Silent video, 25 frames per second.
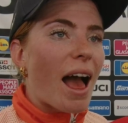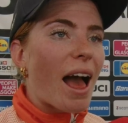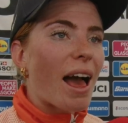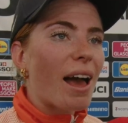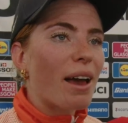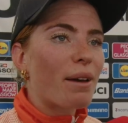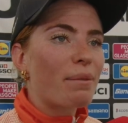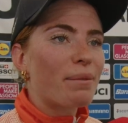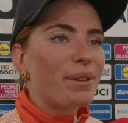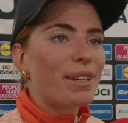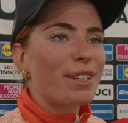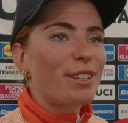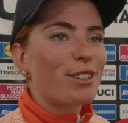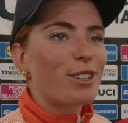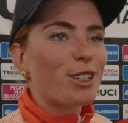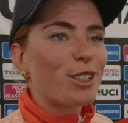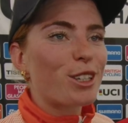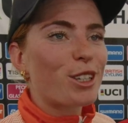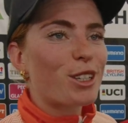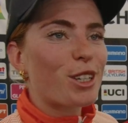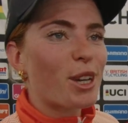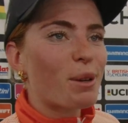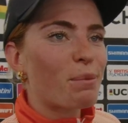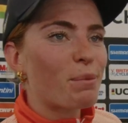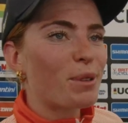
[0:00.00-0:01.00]
I mean,
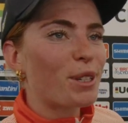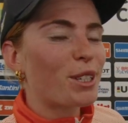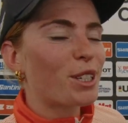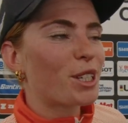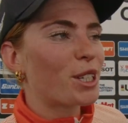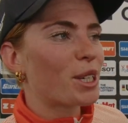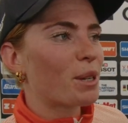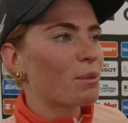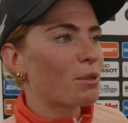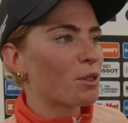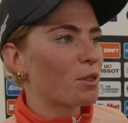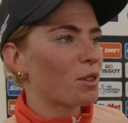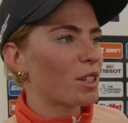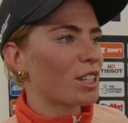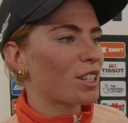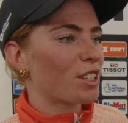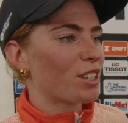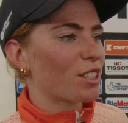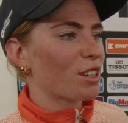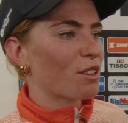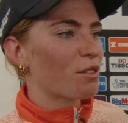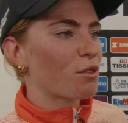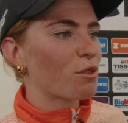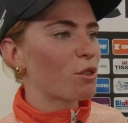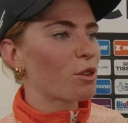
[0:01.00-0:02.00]
Dutch Championships
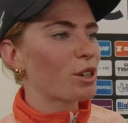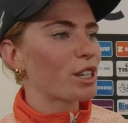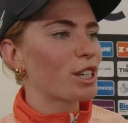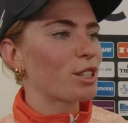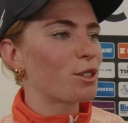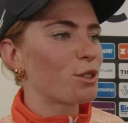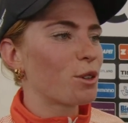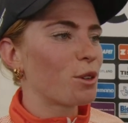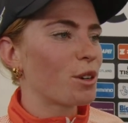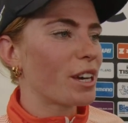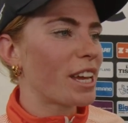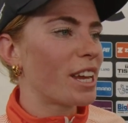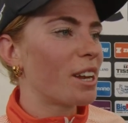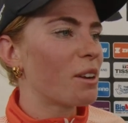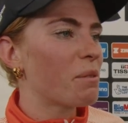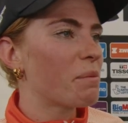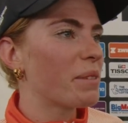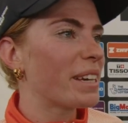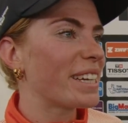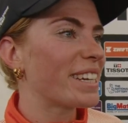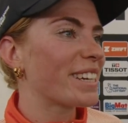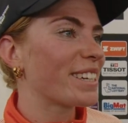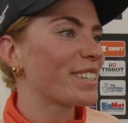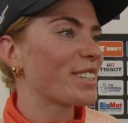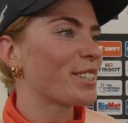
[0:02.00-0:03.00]
was 42
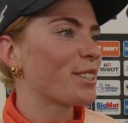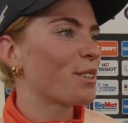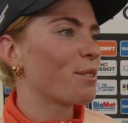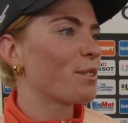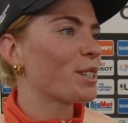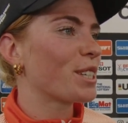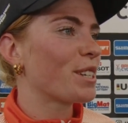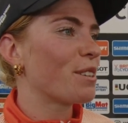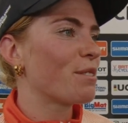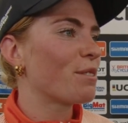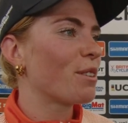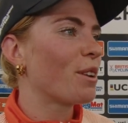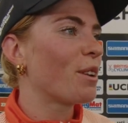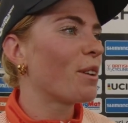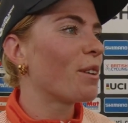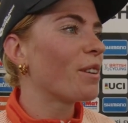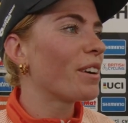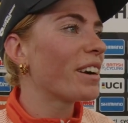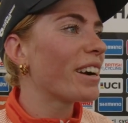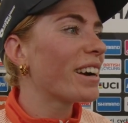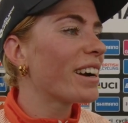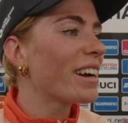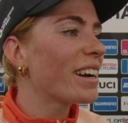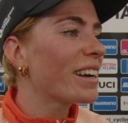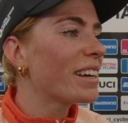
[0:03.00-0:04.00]
kilometers, so it was even
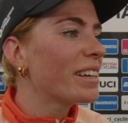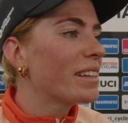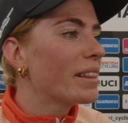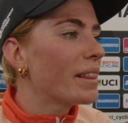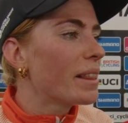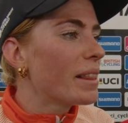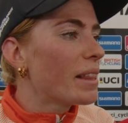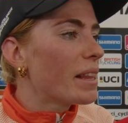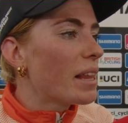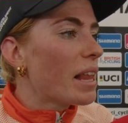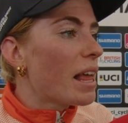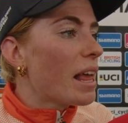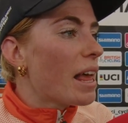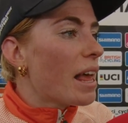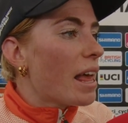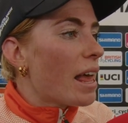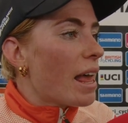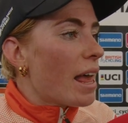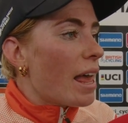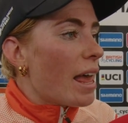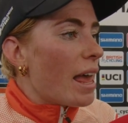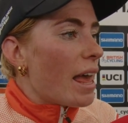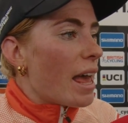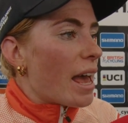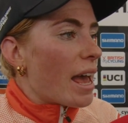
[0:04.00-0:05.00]
longer.
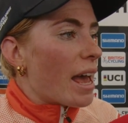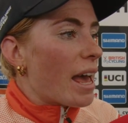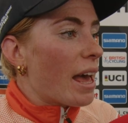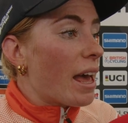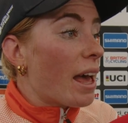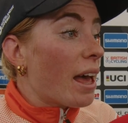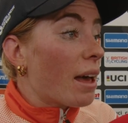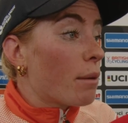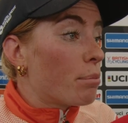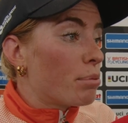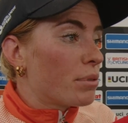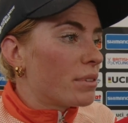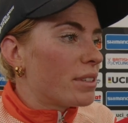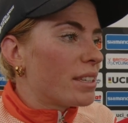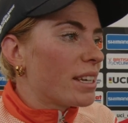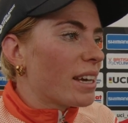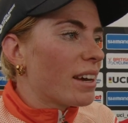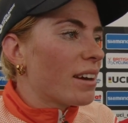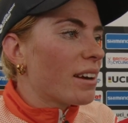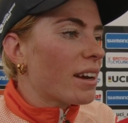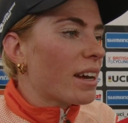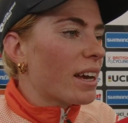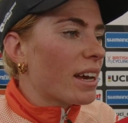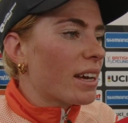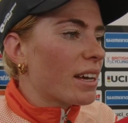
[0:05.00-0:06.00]
But
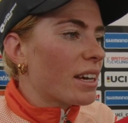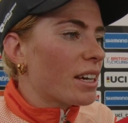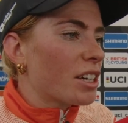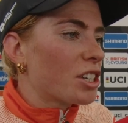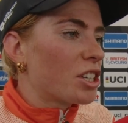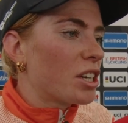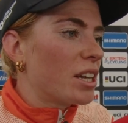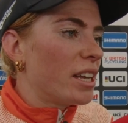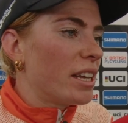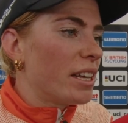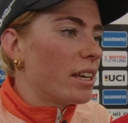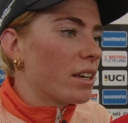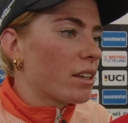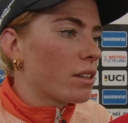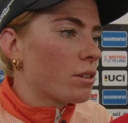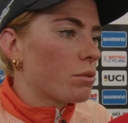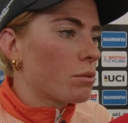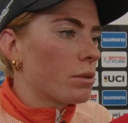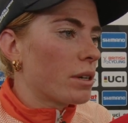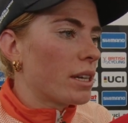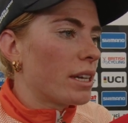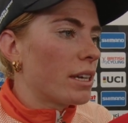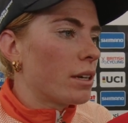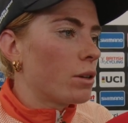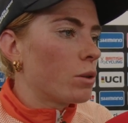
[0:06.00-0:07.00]
there I actually had a
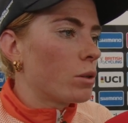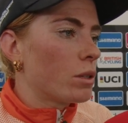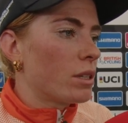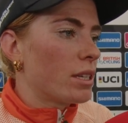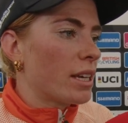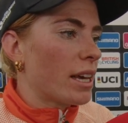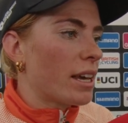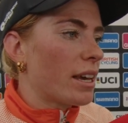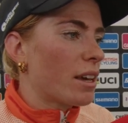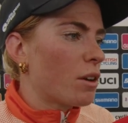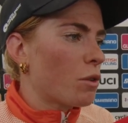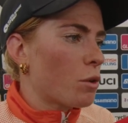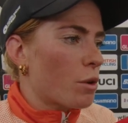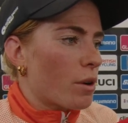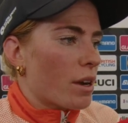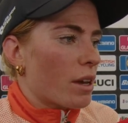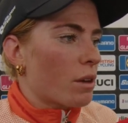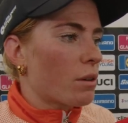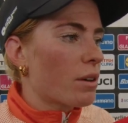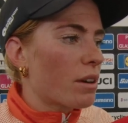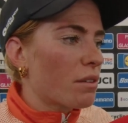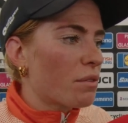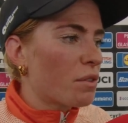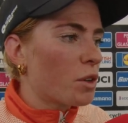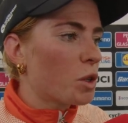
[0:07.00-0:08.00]
really good day, or
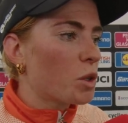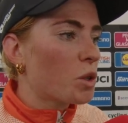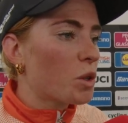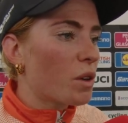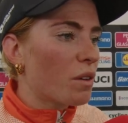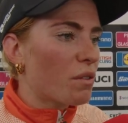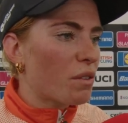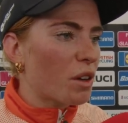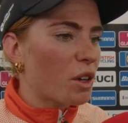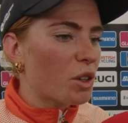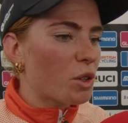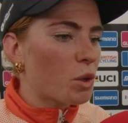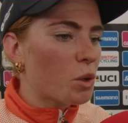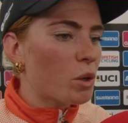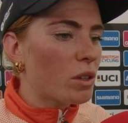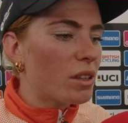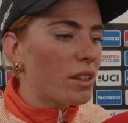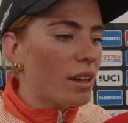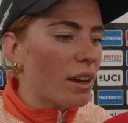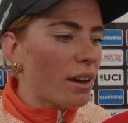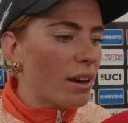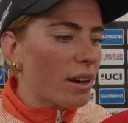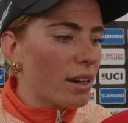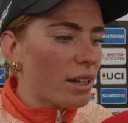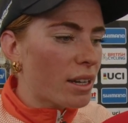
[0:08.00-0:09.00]
I felt good
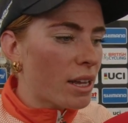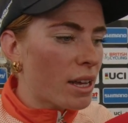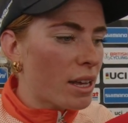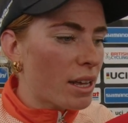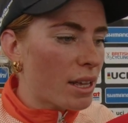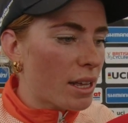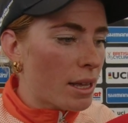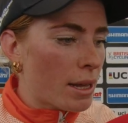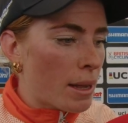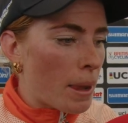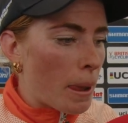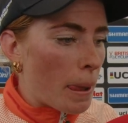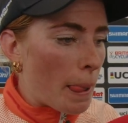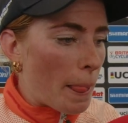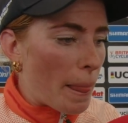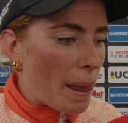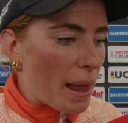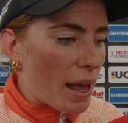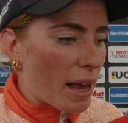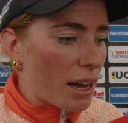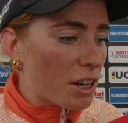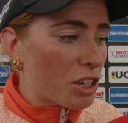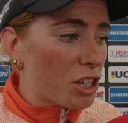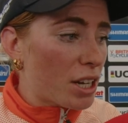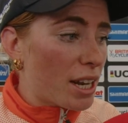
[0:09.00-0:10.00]
there, and
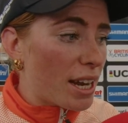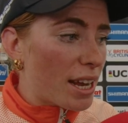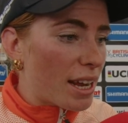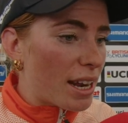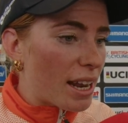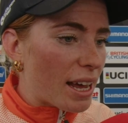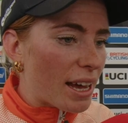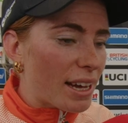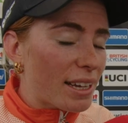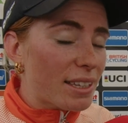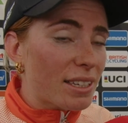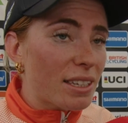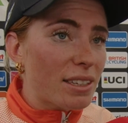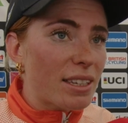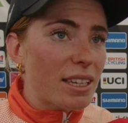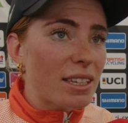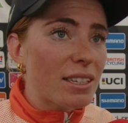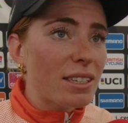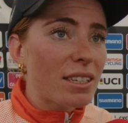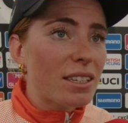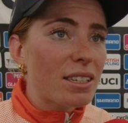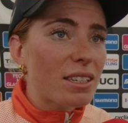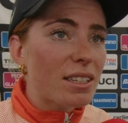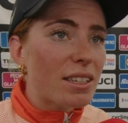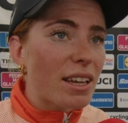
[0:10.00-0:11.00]
actually I liked the
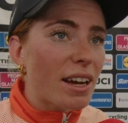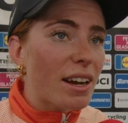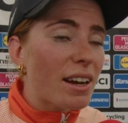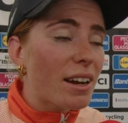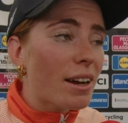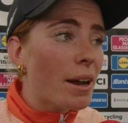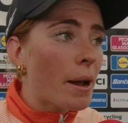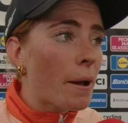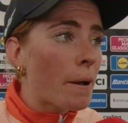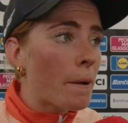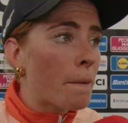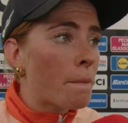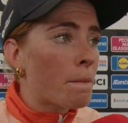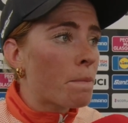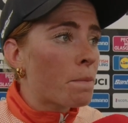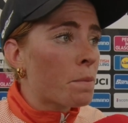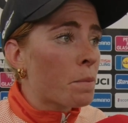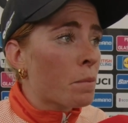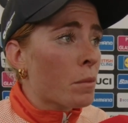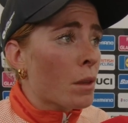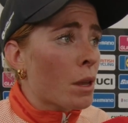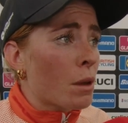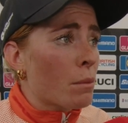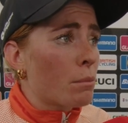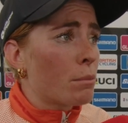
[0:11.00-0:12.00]
distance there.
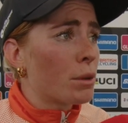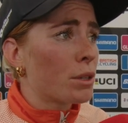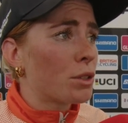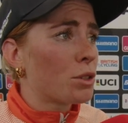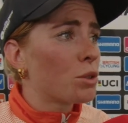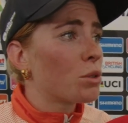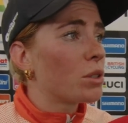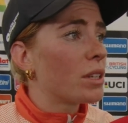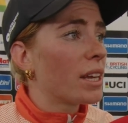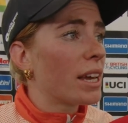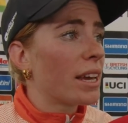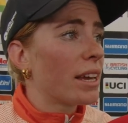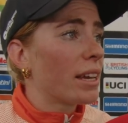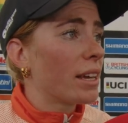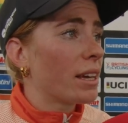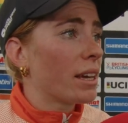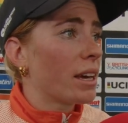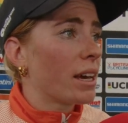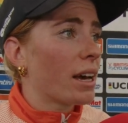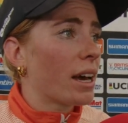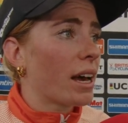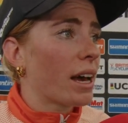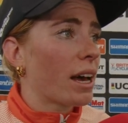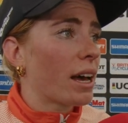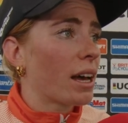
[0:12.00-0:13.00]
But
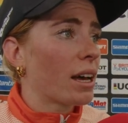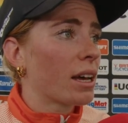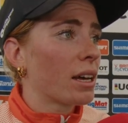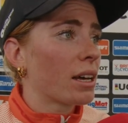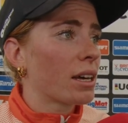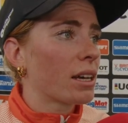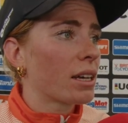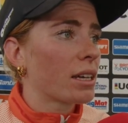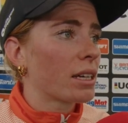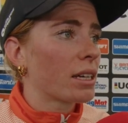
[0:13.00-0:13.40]
today,